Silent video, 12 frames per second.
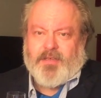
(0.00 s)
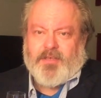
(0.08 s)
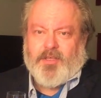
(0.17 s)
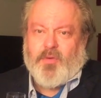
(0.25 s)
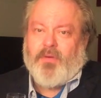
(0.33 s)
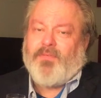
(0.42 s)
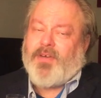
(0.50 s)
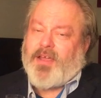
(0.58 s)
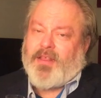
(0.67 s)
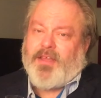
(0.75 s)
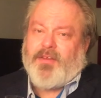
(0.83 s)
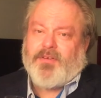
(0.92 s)
you will
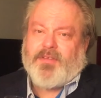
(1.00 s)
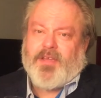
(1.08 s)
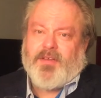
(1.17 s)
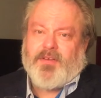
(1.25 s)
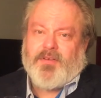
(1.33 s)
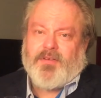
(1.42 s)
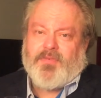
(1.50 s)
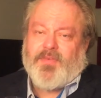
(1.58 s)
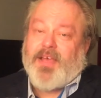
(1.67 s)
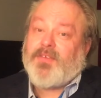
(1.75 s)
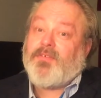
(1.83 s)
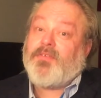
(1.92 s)
violate your standards
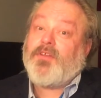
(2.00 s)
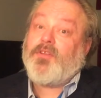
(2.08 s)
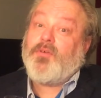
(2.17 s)
faster than you